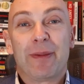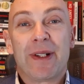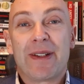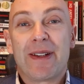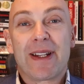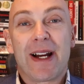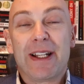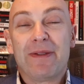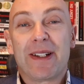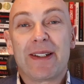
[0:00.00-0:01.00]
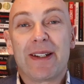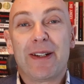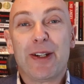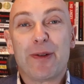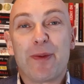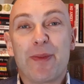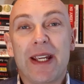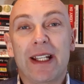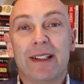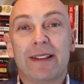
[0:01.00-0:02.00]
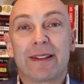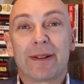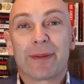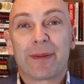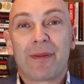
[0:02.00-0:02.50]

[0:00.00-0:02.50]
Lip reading: Prisoners aren't even considered human beings.